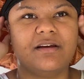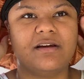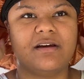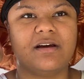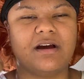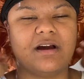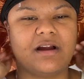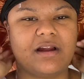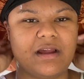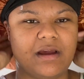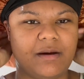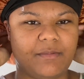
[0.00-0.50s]

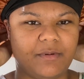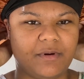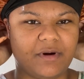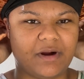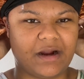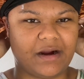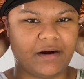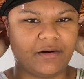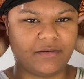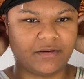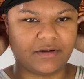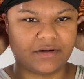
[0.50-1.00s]
a couple
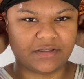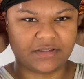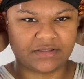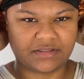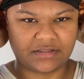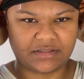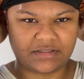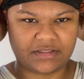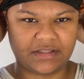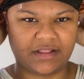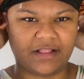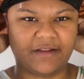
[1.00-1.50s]
hours
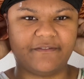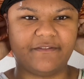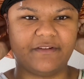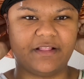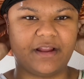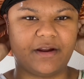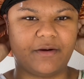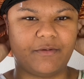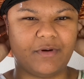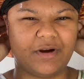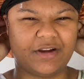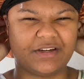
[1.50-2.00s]
until I feel
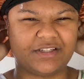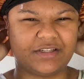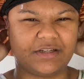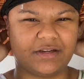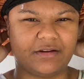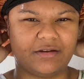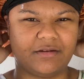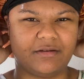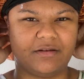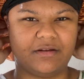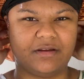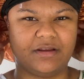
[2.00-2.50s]
like
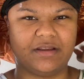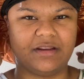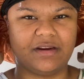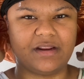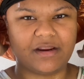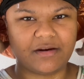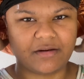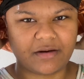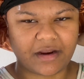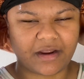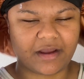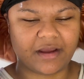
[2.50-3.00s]
washing it
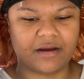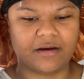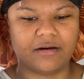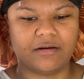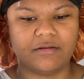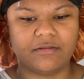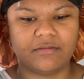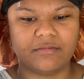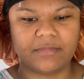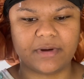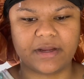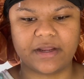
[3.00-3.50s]

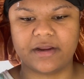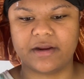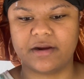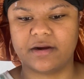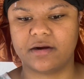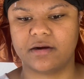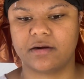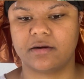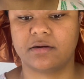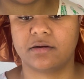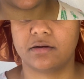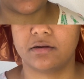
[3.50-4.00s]
out. My
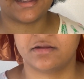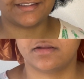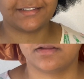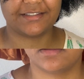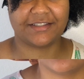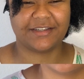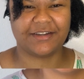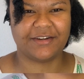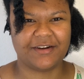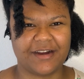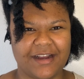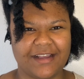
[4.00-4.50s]
hair, you guys,
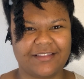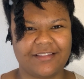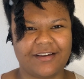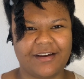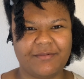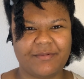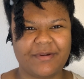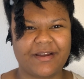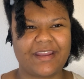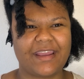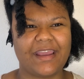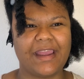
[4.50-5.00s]
so I thought
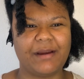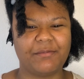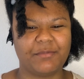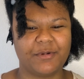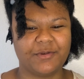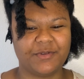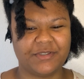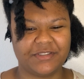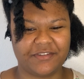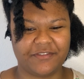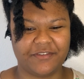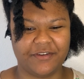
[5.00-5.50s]
my camera
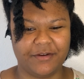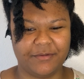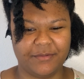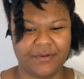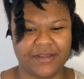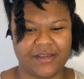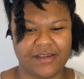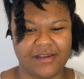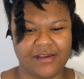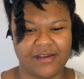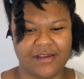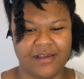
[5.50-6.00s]
was
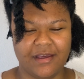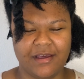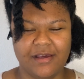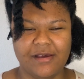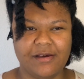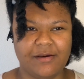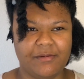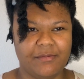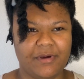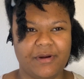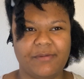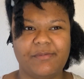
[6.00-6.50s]
filming,
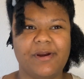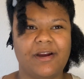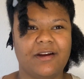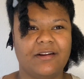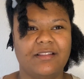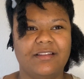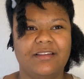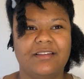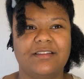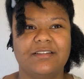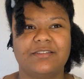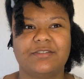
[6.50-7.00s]
but
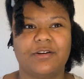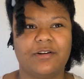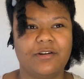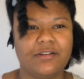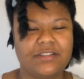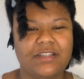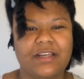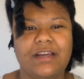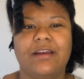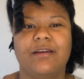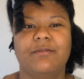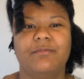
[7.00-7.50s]
apparently this whole
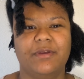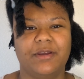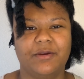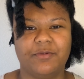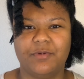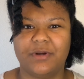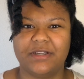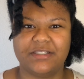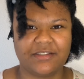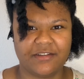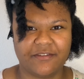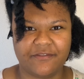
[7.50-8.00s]
time it
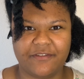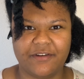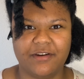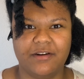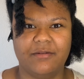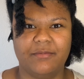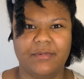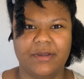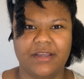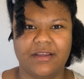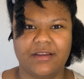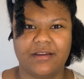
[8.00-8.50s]
wasn't
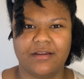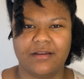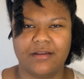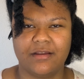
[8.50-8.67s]
filming.